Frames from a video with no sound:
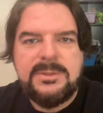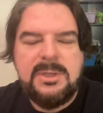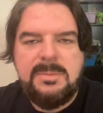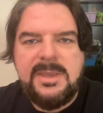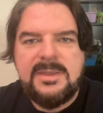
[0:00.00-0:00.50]
It's
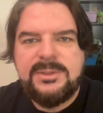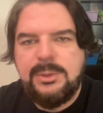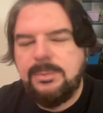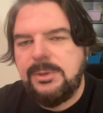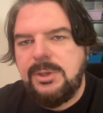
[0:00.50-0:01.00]
going to be a
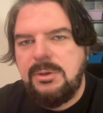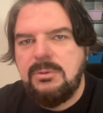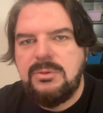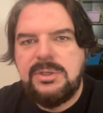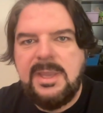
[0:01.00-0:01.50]
super
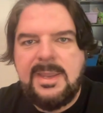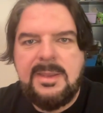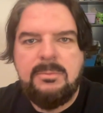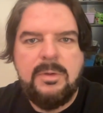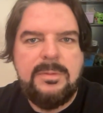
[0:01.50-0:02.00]
huge
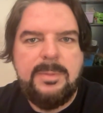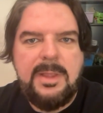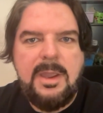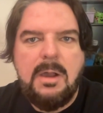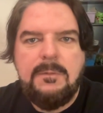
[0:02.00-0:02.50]
game with
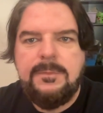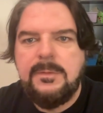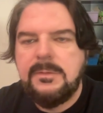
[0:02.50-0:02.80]
playoff